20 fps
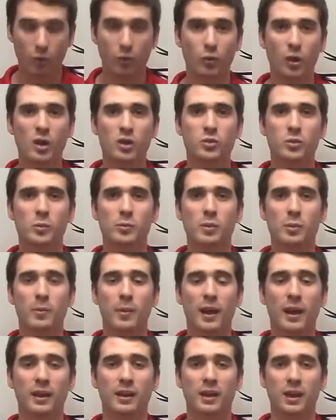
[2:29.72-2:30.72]
Rhodes will be
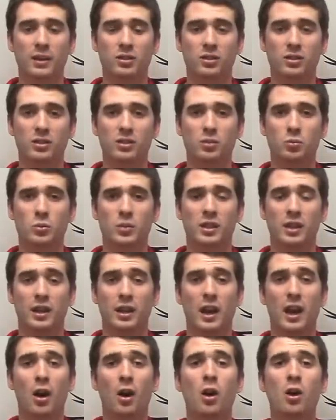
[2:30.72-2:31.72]
back in action this
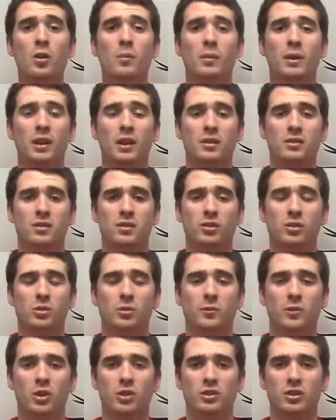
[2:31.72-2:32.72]
weekend at home against the
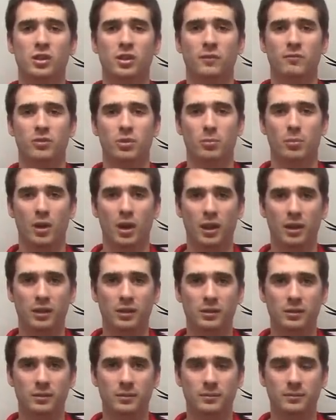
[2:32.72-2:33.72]
University of Dubuque.